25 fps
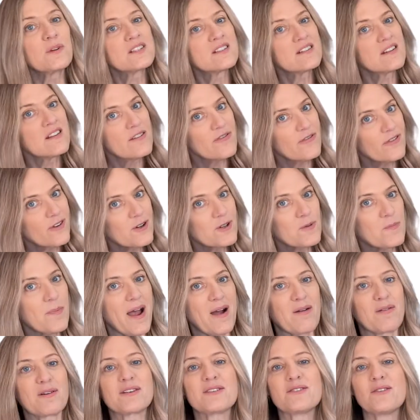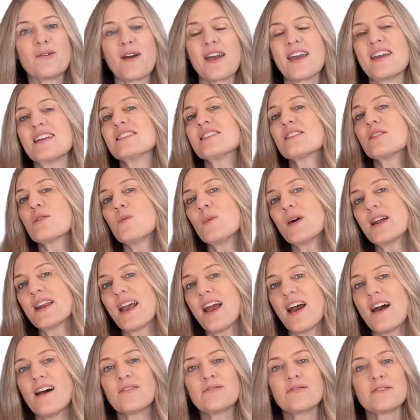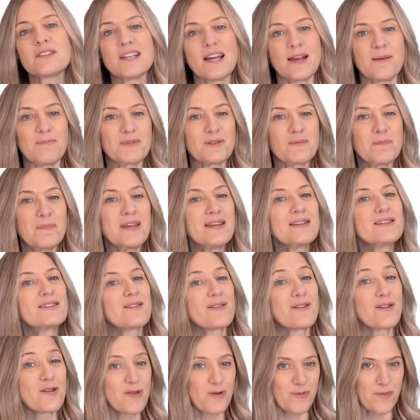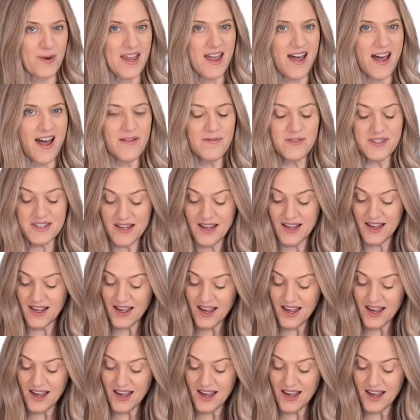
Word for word: to the first power. So A to the 1 half times B to the 3 halves.